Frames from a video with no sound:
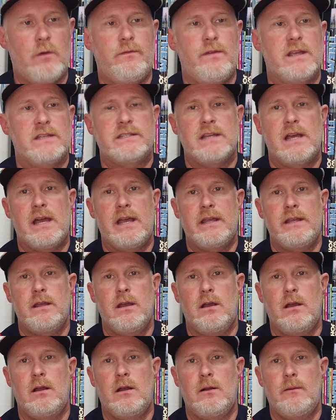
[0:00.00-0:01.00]
as I,
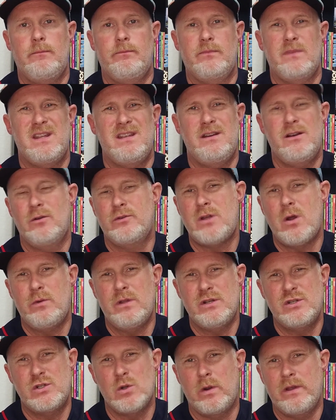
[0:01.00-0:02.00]
don't
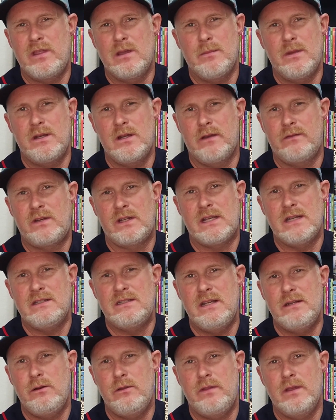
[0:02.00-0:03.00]
enjoy them enough to
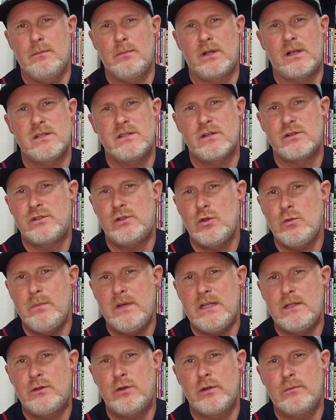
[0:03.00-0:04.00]
continue them, because there's too
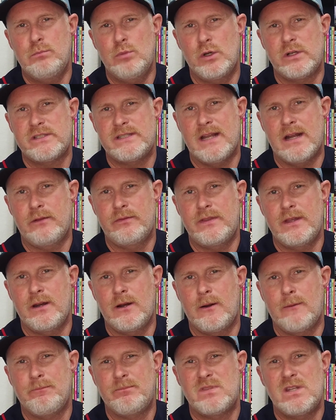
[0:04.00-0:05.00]
many good books out
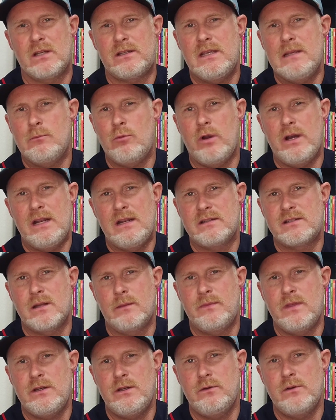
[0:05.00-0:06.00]
there to keep reading
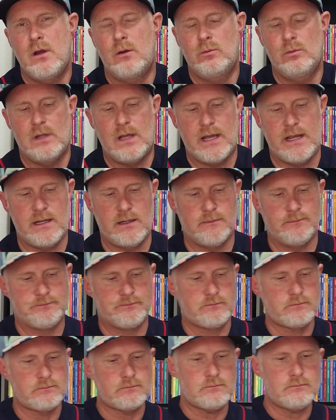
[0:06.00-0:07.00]
something you don't like.
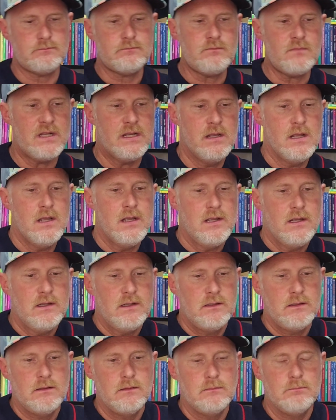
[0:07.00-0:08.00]

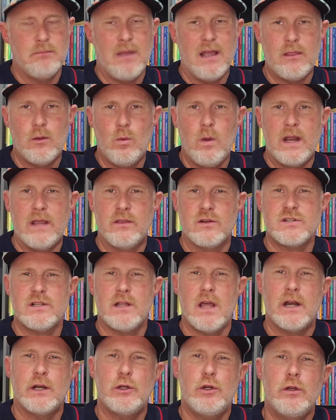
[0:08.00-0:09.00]
By the way, there's a
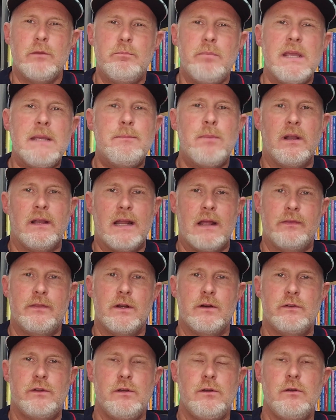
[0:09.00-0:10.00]
lot of good people out
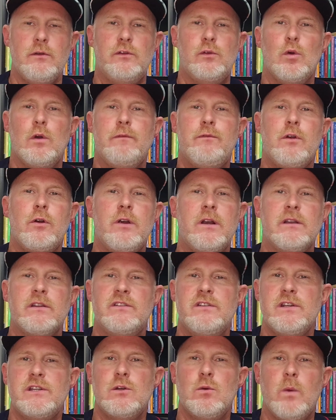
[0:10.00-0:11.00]
there too. So if you're in a
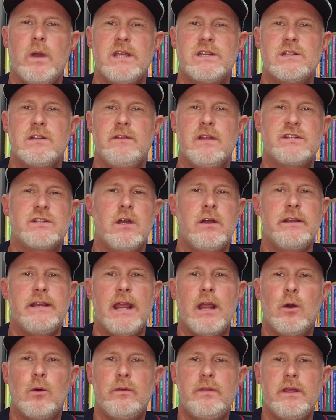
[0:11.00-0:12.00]
situation that's
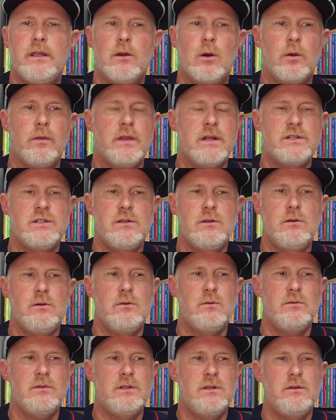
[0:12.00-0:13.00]
unhealthy or that
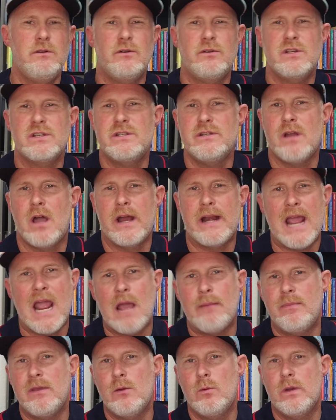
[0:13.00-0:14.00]
you're just not
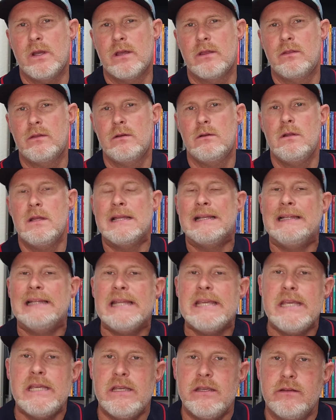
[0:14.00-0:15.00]
happy with,
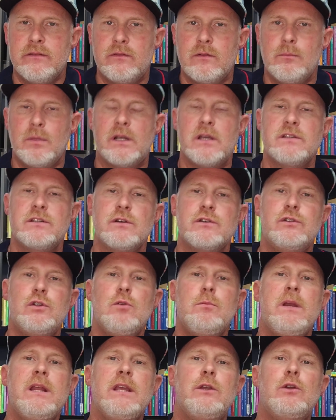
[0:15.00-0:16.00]
leave, because there's
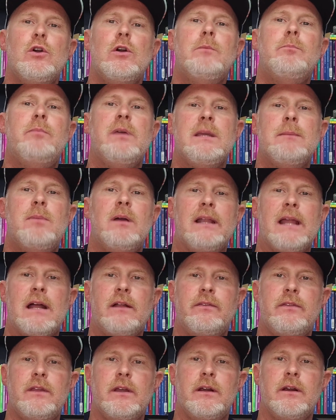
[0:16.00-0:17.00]
too many good people
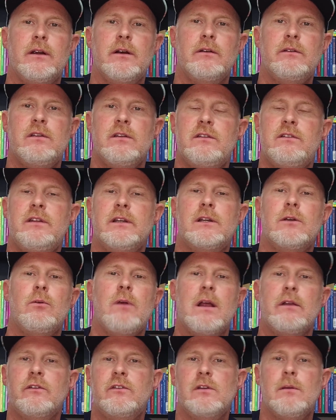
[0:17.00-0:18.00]
out there to stick
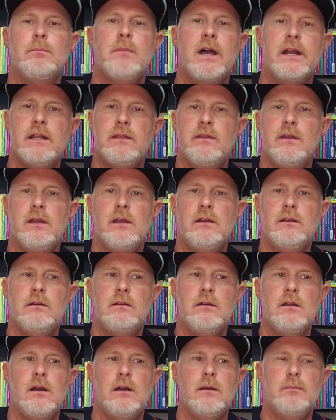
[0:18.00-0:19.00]
around somebody that
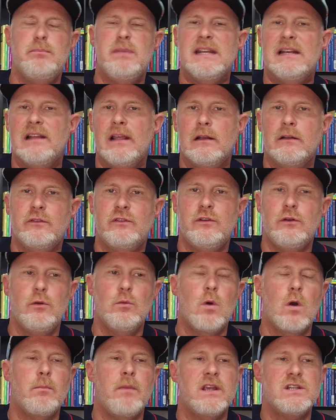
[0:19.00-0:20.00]
belittles
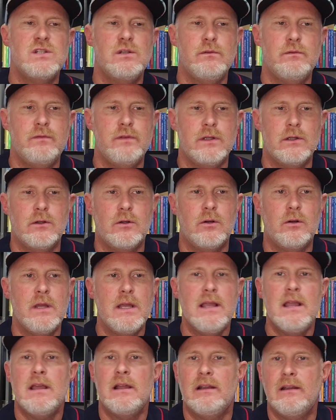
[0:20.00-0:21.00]
you or makes you feel
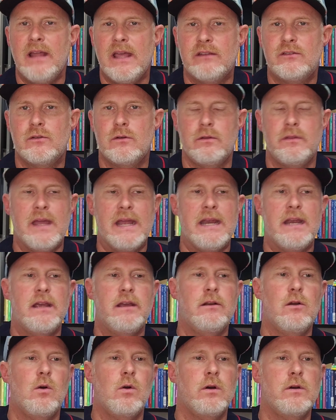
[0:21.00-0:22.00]
lesser
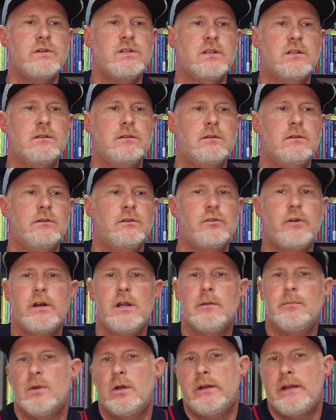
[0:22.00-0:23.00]
than, or just
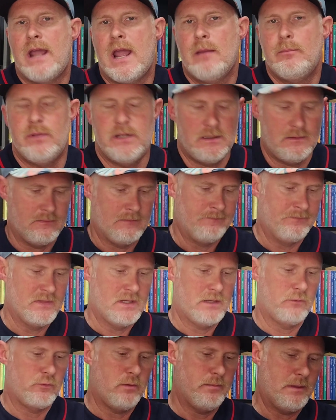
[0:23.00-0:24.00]
straight up unhappy.
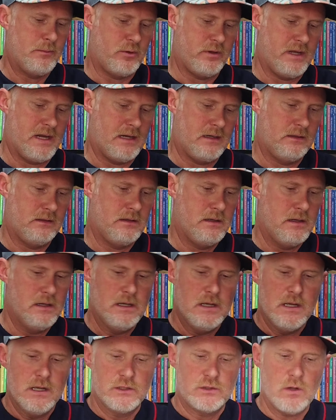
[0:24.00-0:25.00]
Remember that.
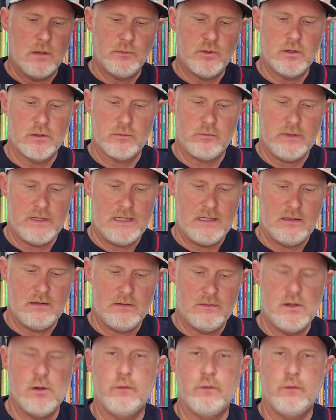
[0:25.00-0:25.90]
So I'm going to read,